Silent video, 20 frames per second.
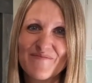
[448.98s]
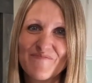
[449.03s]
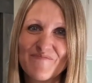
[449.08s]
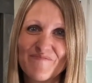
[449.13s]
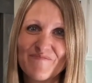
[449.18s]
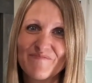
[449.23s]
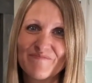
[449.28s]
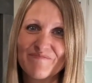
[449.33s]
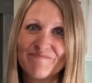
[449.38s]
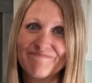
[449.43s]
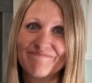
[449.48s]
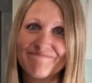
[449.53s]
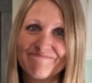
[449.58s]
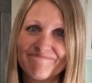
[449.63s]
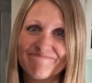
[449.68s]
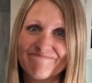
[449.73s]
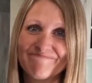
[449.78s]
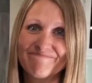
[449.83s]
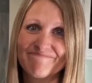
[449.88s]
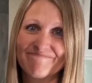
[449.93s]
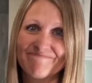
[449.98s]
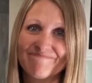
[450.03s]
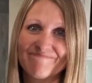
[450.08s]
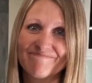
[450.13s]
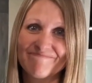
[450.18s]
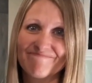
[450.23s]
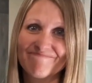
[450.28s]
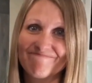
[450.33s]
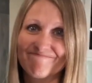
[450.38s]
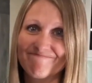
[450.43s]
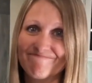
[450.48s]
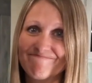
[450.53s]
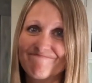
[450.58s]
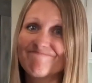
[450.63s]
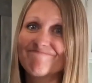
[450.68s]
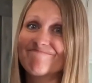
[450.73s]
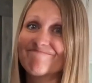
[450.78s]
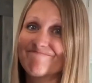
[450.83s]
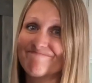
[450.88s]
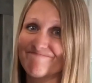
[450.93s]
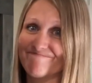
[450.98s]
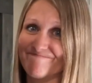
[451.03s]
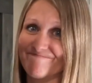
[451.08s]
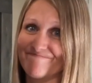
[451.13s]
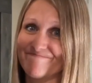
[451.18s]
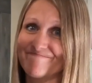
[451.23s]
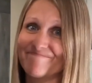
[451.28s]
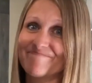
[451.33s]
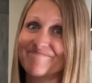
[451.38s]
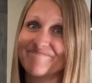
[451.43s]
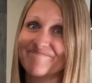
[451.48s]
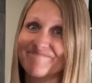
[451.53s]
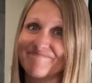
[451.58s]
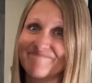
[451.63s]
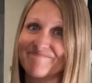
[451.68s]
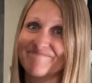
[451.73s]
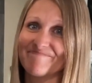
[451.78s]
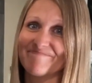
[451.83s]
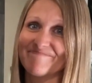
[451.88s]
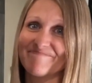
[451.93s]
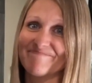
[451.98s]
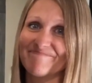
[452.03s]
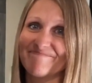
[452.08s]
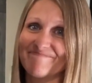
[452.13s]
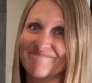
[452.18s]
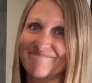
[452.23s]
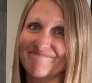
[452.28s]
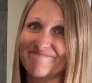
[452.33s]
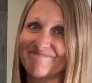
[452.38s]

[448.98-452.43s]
[no speech]